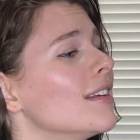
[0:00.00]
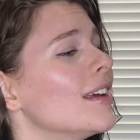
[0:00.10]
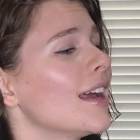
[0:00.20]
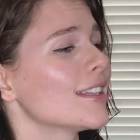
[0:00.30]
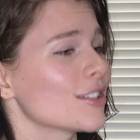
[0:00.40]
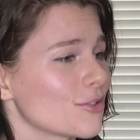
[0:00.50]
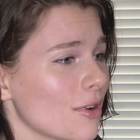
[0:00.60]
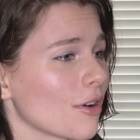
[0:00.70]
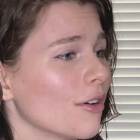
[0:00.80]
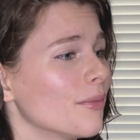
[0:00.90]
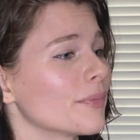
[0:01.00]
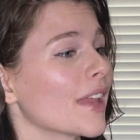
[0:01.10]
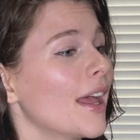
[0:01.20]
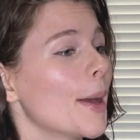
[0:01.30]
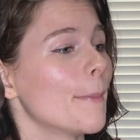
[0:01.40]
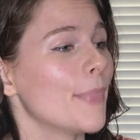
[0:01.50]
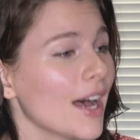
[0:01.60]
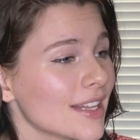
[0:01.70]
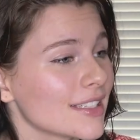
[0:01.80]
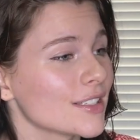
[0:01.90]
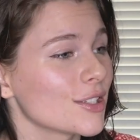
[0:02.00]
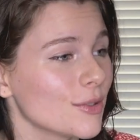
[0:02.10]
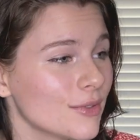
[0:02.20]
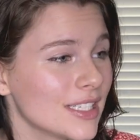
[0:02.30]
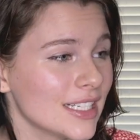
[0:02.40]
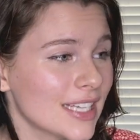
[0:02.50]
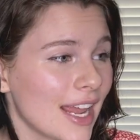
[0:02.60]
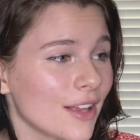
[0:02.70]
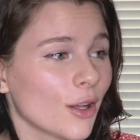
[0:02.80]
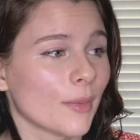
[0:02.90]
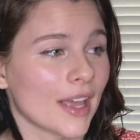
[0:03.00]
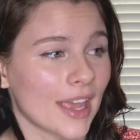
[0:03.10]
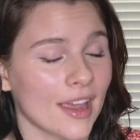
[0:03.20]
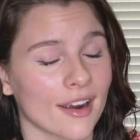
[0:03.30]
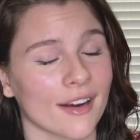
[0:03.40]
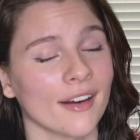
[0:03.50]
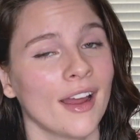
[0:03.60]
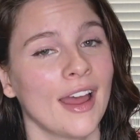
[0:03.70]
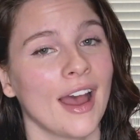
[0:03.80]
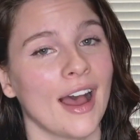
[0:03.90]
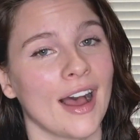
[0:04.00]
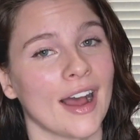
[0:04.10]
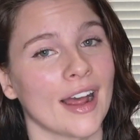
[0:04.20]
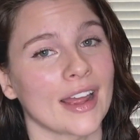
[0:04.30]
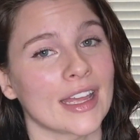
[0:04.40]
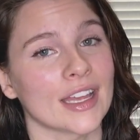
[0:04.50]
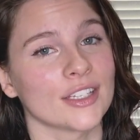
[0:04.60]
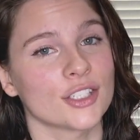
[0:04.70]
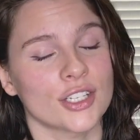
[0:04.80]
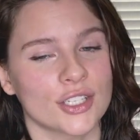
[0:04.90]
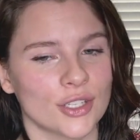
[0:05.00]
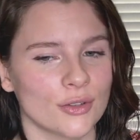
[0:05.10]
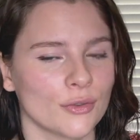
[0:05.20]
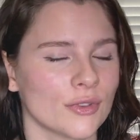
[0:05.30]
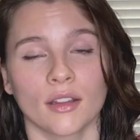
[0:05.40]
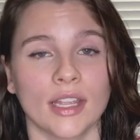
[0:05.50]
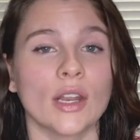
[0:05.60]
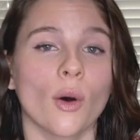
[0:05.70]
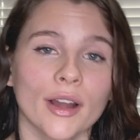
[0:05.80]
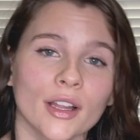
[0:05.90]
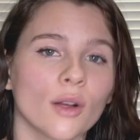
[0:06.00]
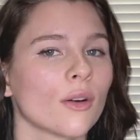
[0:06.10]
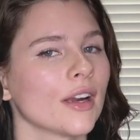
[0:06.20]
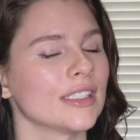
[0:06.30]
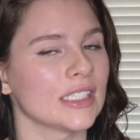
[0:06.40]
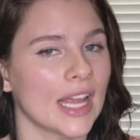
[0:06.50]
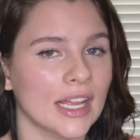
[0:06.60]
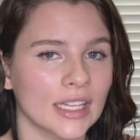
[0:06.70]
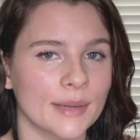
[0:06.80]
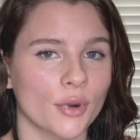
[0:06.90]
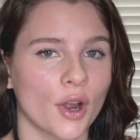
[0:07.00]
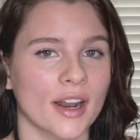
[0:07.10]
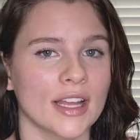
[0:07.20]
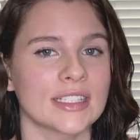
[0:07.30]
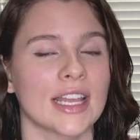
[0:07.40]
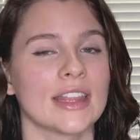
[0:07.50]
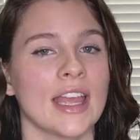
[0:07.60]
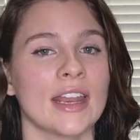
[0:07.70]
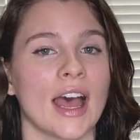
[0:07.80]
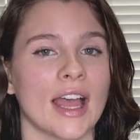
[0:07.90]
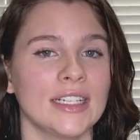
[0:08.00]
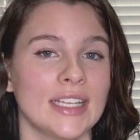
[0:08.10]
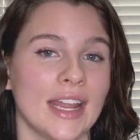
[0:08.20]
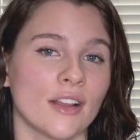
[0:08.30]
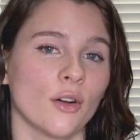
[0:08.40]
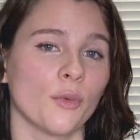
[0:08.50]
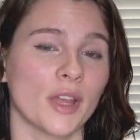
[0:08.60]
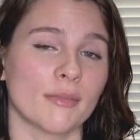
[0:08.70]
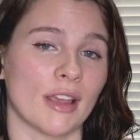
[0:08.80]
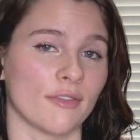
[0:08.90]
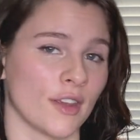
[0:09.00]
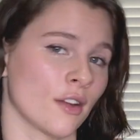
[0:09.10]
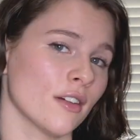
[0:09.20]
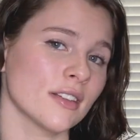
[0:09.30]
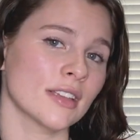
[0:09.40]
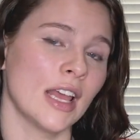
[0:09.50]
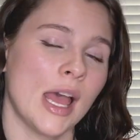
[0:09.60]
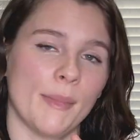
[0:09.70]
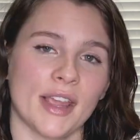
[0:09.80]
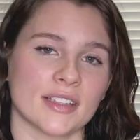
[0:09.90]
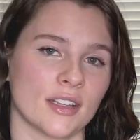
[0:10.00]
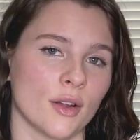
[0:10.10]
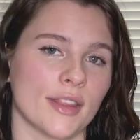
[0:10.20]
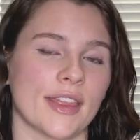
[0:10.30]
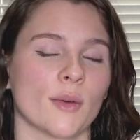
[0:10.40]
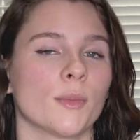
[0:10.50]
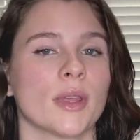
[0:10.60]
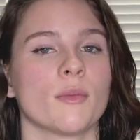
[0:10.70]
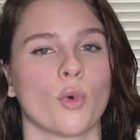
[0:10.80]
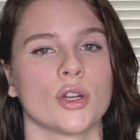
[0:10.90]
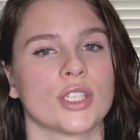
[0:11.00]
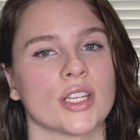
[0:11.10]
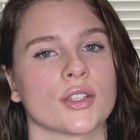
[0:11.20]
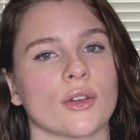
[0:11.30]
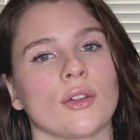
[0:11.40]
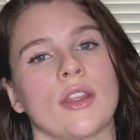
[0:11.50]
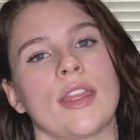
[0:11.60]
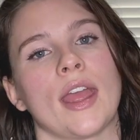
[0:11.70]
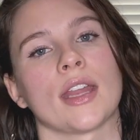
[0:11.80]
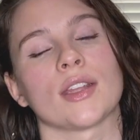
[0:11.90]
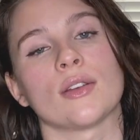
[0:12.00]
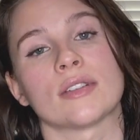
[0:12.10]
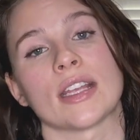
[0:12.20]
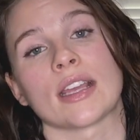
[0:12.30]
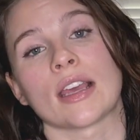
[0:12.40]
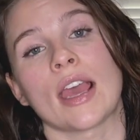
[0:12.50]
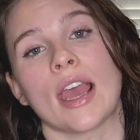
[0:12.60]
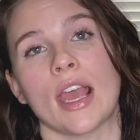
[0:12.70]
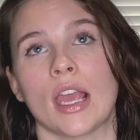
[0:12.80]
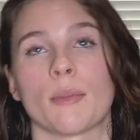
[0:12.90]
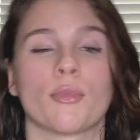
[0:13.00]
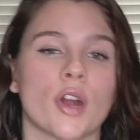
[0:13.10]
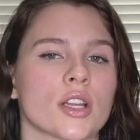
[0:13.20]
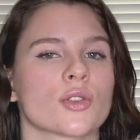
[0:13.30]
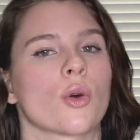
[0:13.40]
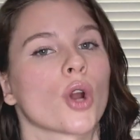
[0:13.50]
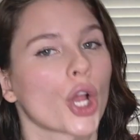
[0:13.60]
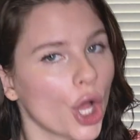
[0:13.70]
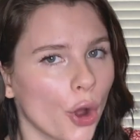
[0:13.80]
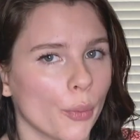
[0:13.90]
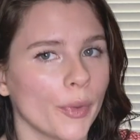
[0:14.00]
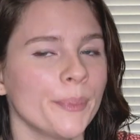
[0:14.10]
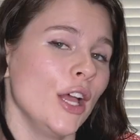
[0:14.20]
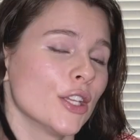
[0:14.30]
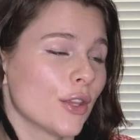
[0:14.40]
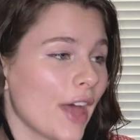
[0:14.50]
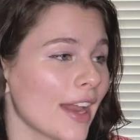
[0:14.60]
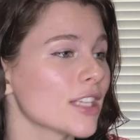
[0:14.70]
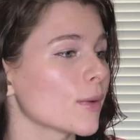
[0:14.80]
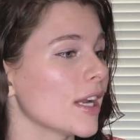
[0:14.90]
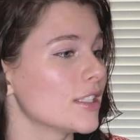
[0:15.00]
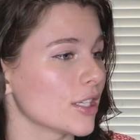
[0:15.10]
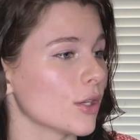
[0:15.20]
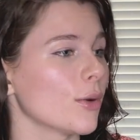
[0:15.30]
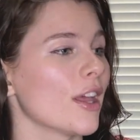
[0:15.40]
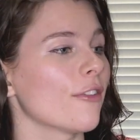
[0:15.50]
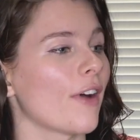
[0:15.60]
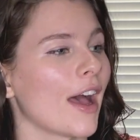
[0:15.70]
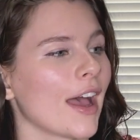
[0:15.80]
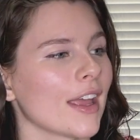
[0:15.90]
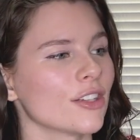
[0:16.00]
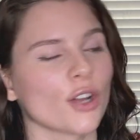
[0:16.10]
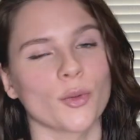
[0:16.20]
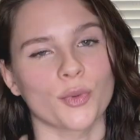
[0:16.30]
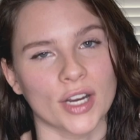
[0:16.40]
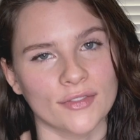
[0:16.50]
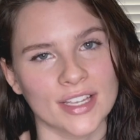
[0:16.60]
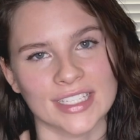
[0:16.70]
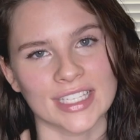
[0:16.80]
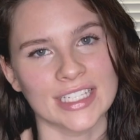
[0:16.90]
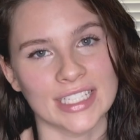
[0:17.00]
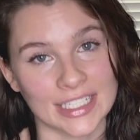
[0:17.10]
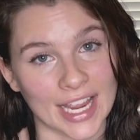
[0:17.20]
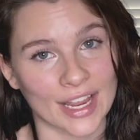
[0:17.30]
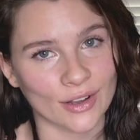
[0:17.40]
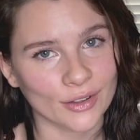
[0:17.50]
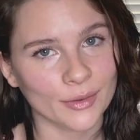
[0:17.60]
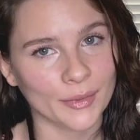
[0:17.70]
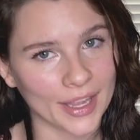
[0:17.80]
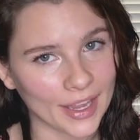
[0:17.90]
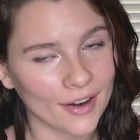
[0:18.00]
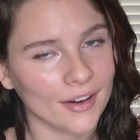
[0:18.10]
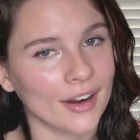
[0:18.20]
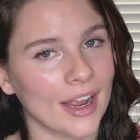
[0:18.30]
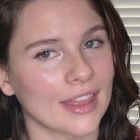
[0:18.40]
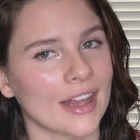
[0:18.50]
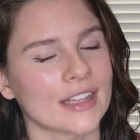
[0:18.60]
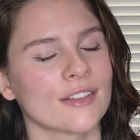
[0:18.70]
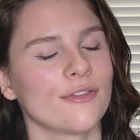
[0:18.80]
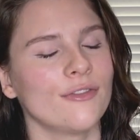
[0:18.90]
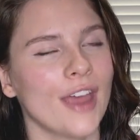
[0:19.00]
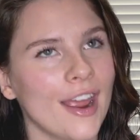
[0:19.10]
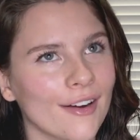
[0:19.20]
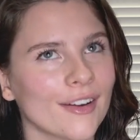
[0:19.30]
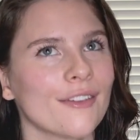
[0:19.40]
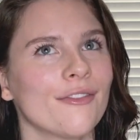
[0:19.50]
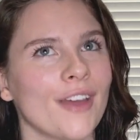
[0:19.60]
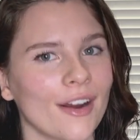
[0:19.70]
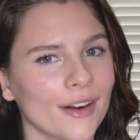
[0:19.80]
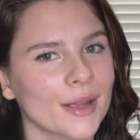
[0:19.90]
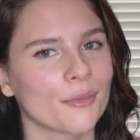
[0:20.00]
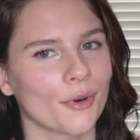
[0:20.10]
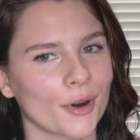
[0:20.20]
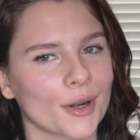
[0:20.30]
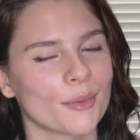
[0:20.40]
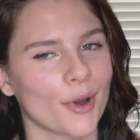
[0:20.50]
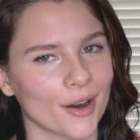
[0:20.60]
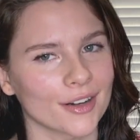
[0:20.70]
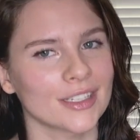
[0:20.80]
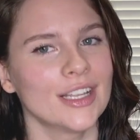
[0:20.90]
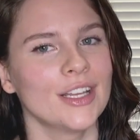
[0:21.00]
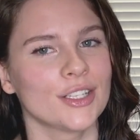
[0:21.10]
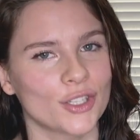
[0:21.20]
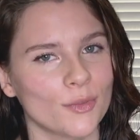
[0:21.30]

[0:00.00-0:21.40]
it's a struggle. But to detangle my hair, I just use an oil or a detangling product, and then I detangle with my fingers because I know that that will be more gentle than using a brush or a comb. So that is what I do if I don't previously detangle my hair, and that is a very, very important part to my